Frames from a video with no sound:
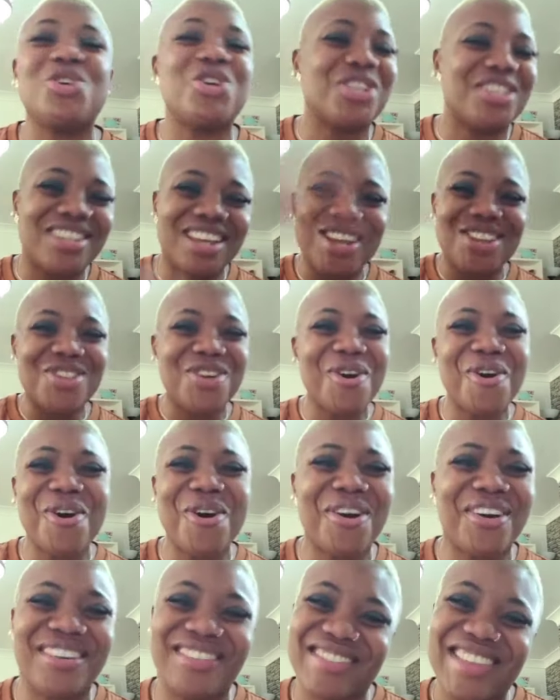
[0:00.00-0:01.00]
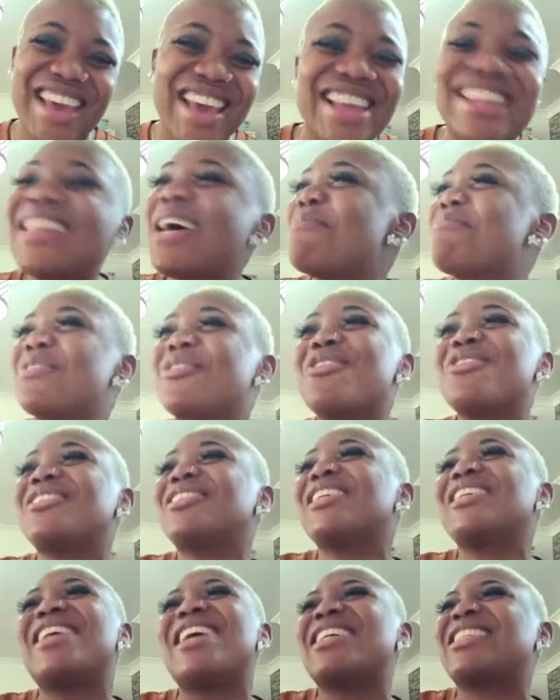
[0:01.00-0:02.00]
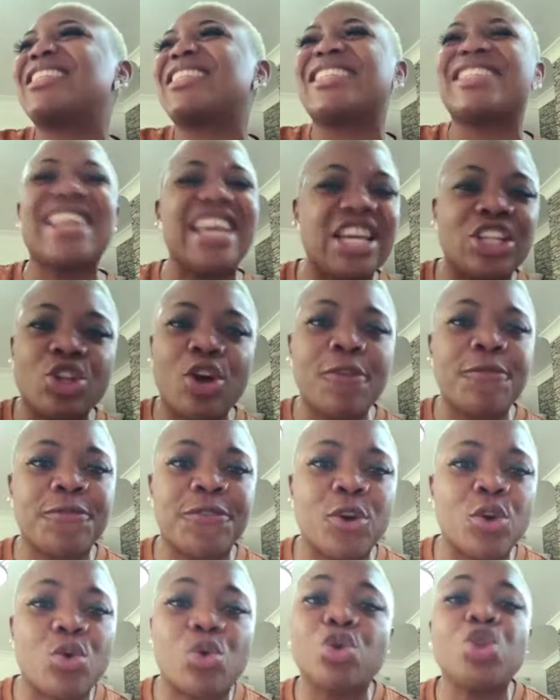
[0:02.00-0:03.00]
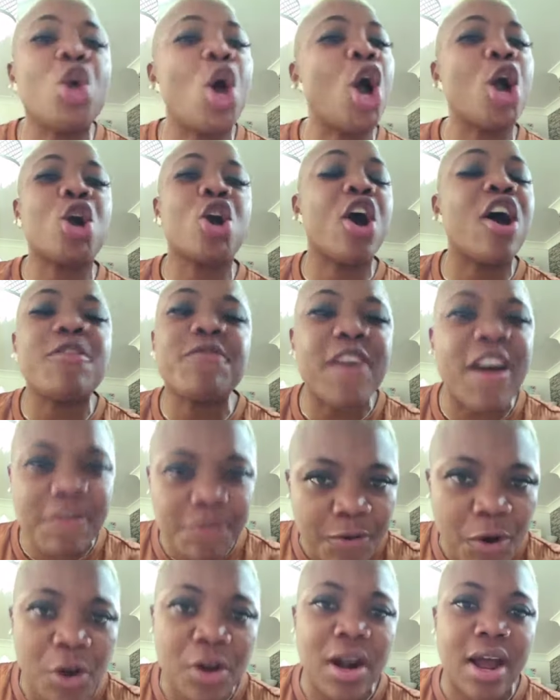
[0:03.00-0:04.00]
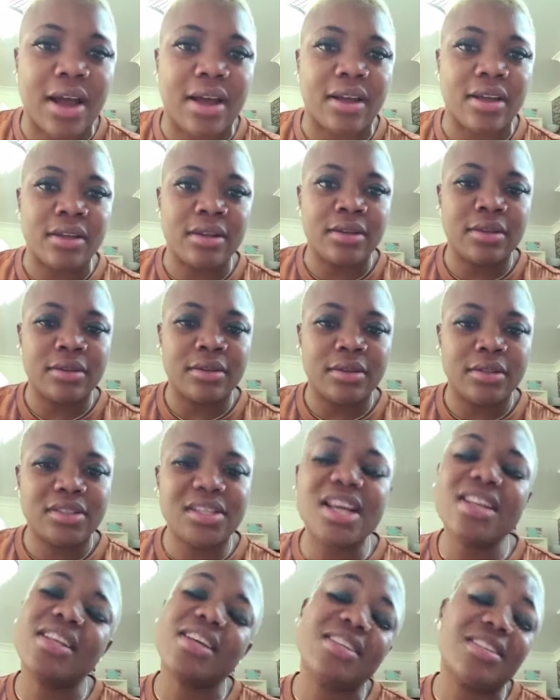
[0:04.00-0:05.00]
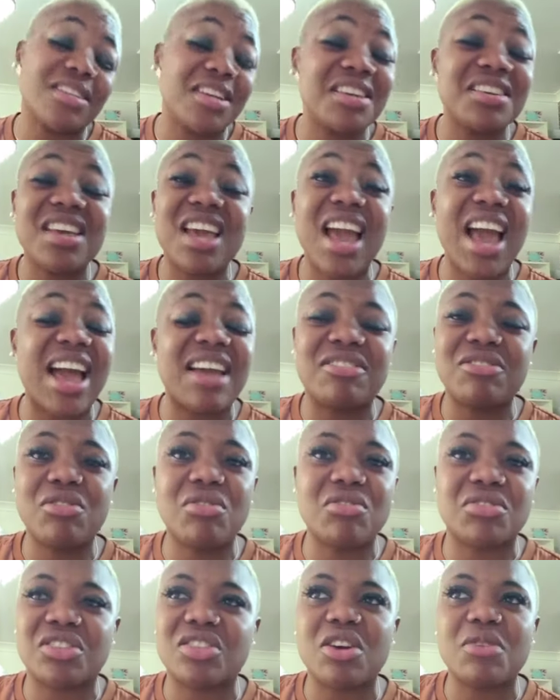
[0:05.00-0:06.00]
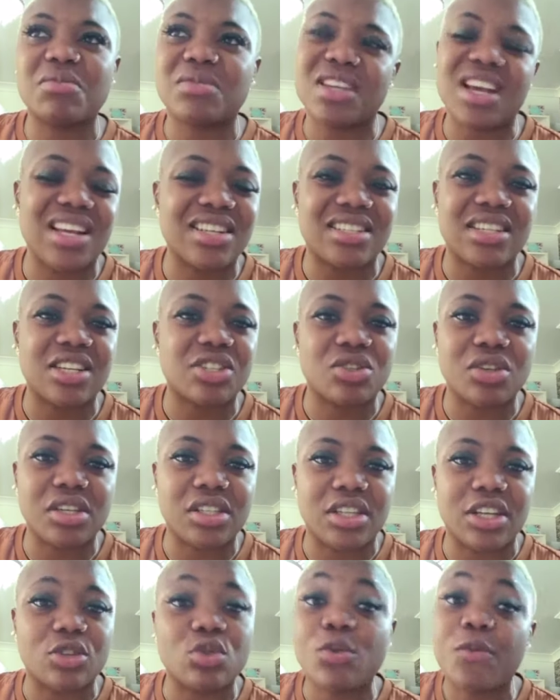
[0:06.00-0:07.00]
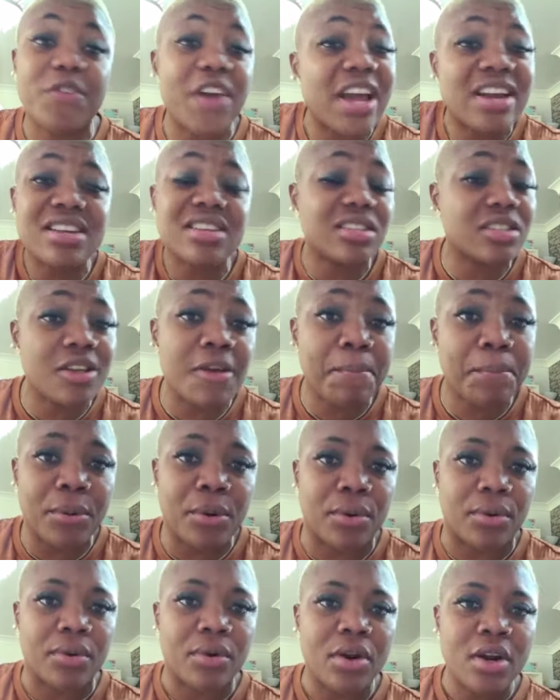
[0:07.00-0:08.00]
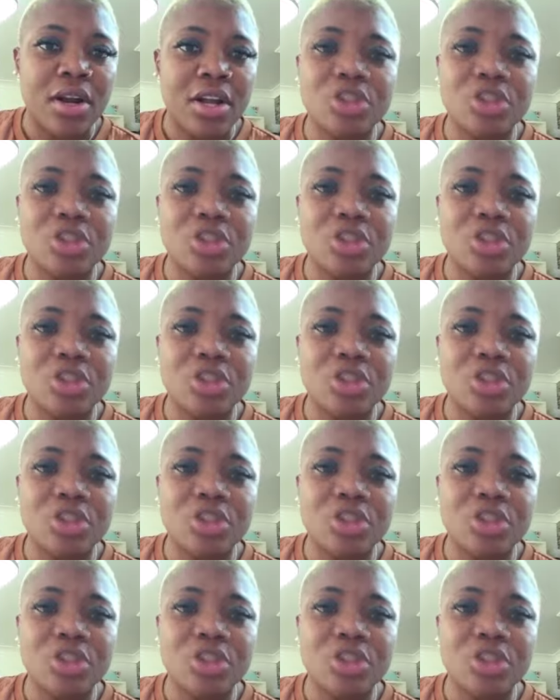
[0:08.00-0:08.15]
You say, no, now because say yesterday, you not feel good. No cover for him. Tell them, say, yeah, I know sometimes. And so they do. Very simple.